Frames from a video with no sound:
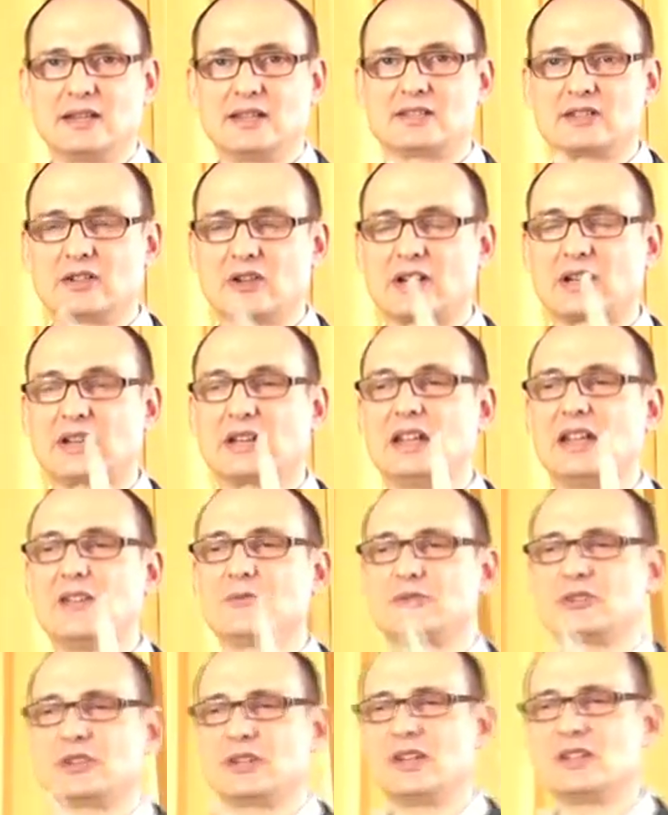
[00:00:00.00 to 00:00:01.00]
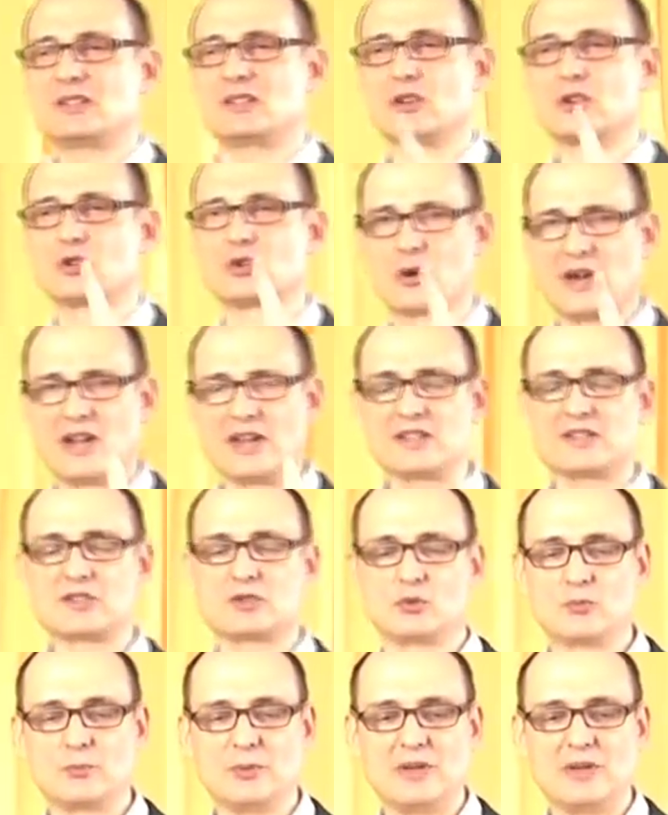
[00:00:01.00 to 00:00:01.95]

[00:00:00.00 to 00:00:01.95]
It's a gift, it's a grace to